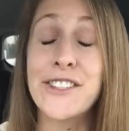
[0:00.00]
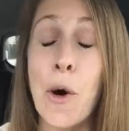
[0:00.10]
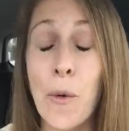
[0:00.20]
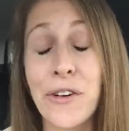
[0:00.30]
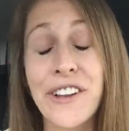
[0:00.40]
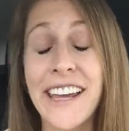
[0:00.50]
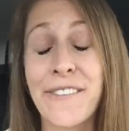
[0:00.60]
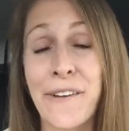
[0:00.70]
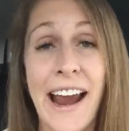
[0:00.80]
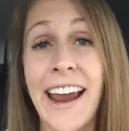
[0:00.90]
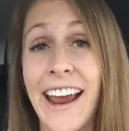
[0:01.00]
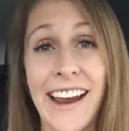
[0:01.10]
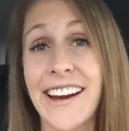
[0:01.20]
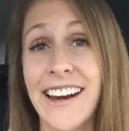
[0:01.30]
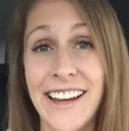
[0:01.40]
totally right
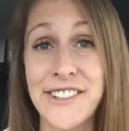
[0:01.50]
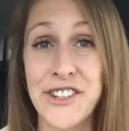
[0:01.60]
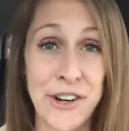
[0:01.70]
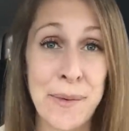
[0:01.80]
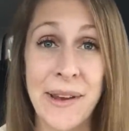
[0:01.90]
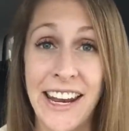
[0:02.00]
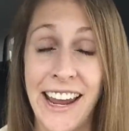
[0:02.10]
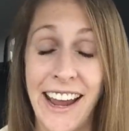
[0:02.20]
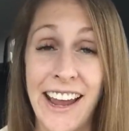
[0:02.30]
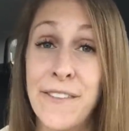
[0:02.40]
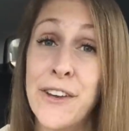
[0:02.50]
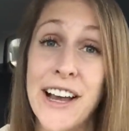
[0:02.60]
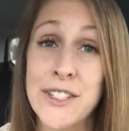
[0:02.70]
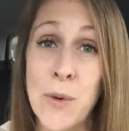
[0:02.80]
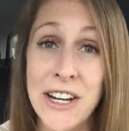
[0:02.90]
in Germany. If you
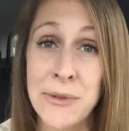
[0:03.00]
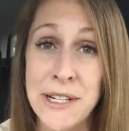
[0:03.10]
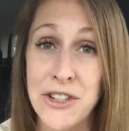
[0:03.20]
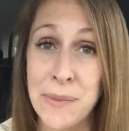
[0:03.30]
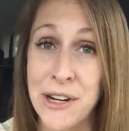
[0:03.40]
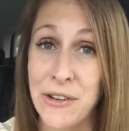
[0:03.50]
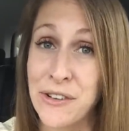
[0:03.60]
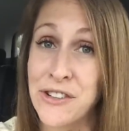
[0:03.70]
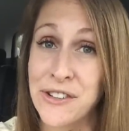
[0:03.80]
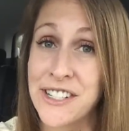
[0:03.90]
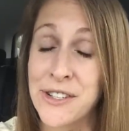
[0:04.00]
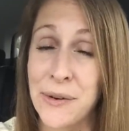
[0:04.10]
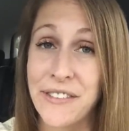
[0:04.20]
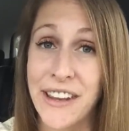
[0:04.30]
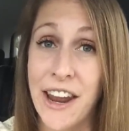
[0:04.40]
guys watch my German grocery
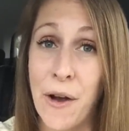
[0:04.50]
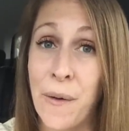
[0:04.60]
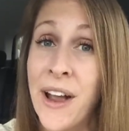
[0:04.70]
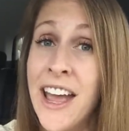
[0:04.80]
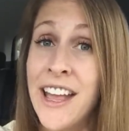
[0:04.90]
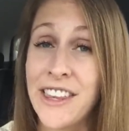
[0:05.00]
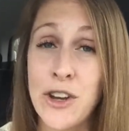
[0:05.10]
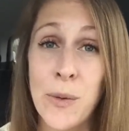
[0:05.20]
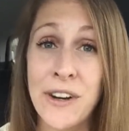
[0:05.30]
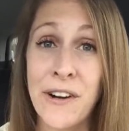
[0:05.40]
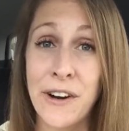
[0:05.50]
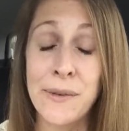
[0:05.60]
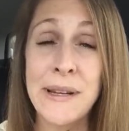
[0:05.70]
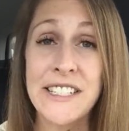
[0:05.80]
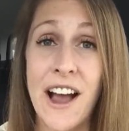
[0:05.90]
store video, then you would have heard
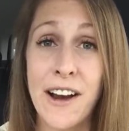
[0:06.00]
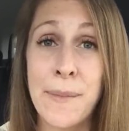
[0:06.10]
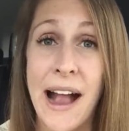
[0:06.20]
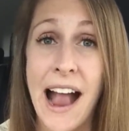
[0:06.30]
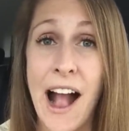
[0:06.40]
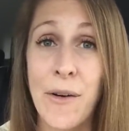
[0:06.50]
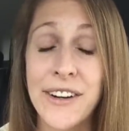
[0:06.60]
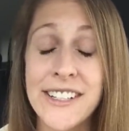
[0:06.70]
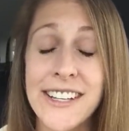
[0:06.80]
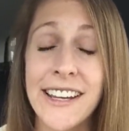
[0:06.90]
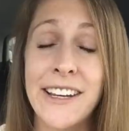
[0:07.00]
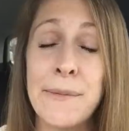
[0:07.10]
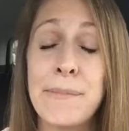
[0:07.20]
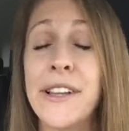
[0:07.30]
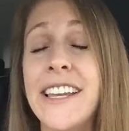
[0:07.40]
me talk about how it is like
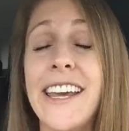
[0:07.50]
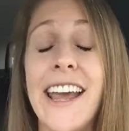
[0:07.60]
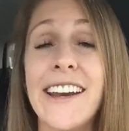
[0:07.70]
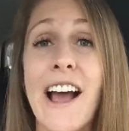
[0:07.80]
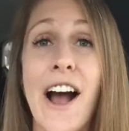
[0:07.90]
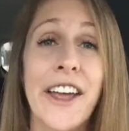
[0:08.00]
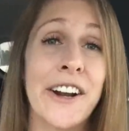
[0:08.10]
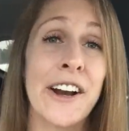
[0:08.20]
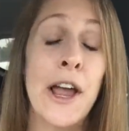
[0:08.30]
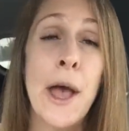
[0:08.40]
complete and utter